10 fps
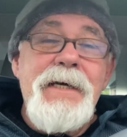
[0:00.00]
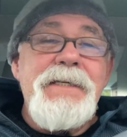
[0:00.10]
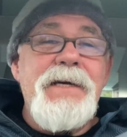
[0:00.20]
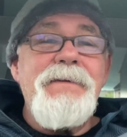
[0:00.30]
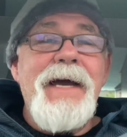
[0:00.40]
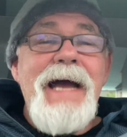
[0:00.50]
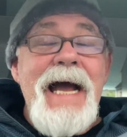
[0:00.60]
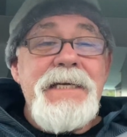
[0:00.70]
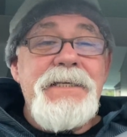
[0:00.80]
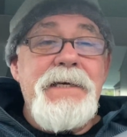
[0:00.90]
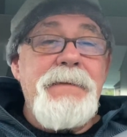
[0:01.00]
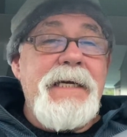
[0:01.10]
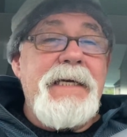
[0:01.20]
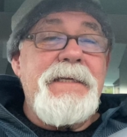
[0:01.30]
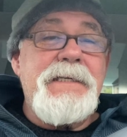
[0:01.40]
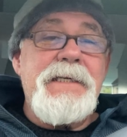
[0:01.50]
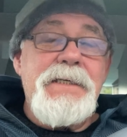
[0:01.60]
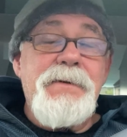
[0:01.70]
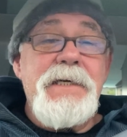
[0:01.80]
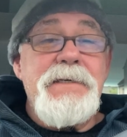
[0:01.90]
So they're actually making the
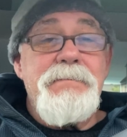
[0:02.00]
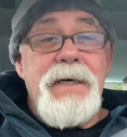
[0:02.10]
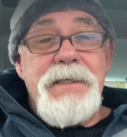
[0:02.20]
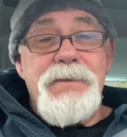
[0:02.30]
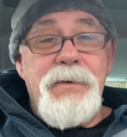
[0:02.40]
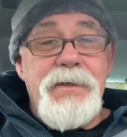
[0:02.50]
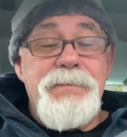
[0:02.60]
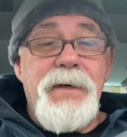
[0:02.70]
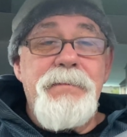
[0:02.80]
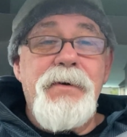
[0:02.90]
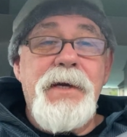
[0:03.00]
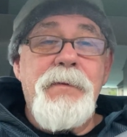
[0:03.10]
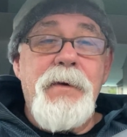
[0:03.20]
situation much worse by putting